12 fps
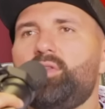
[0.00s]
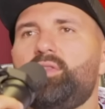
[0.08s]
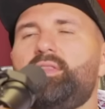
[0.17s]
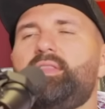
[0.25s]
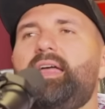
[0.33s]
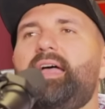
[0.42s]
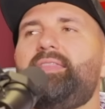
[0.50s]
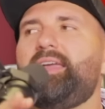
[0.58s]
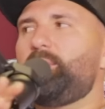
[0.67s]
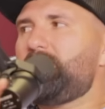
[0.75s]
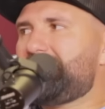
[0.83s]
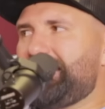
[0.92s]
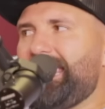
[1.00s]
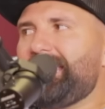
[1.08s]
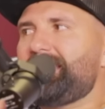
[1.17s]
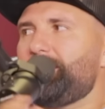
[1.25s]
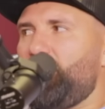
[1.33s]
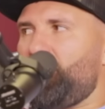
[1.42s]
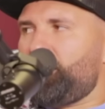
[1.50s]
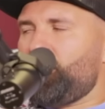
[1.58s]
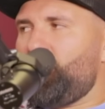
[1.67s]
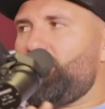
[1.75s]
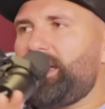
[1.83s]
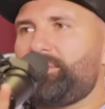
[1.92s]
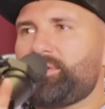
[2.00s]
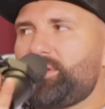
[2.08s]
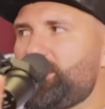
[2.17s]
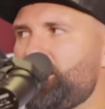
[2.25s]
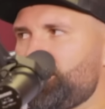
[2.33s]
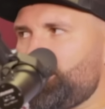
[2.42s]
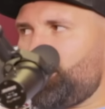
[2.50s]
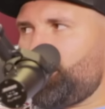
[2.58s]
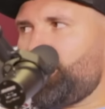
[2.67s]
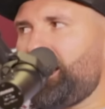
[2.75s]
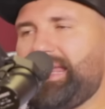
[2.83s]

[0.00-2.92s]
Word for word: Oh, they already. They down. would take them off the wall after oh, the year's okay. over okay.